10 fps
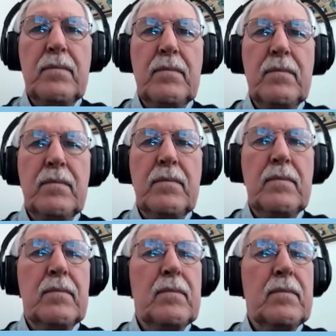
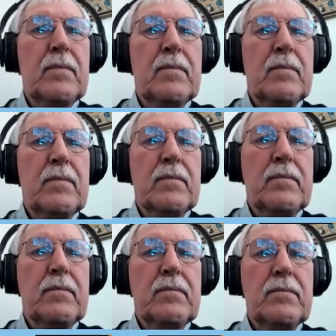
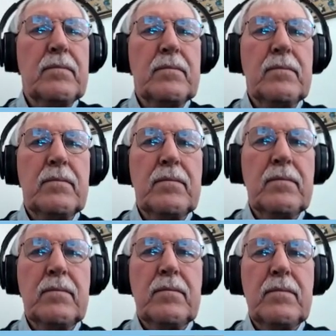
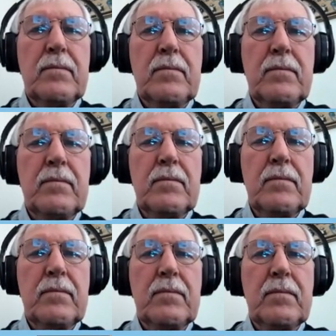
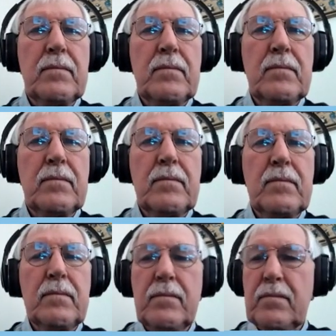
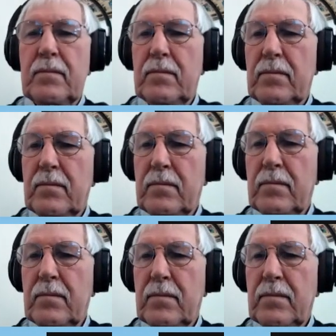
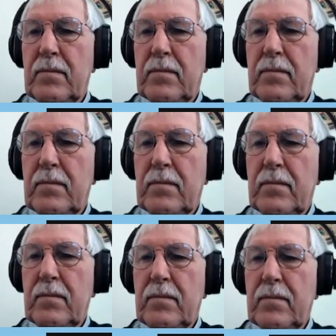
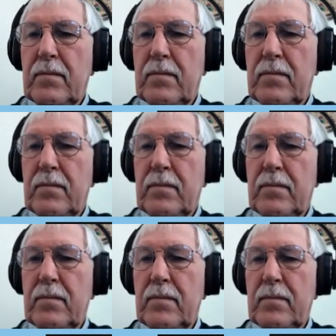
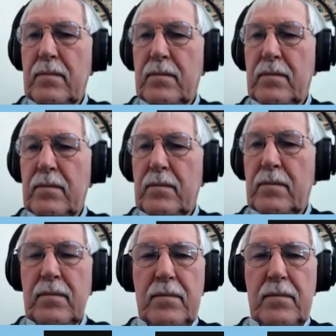(silent)